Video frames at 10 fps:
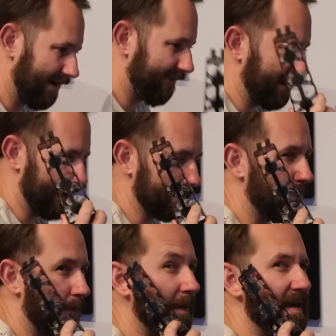I feel like it's
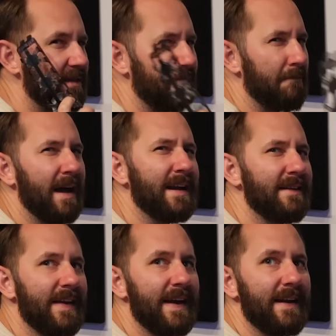more peace of mind
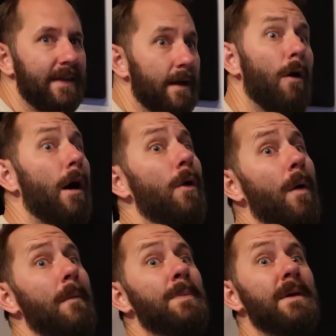than anything. Oh, I don't want
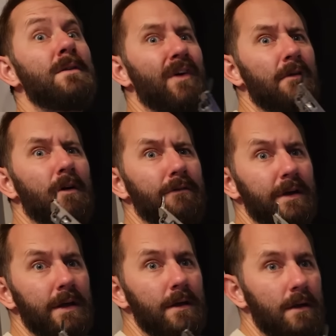my PS5 to overheat.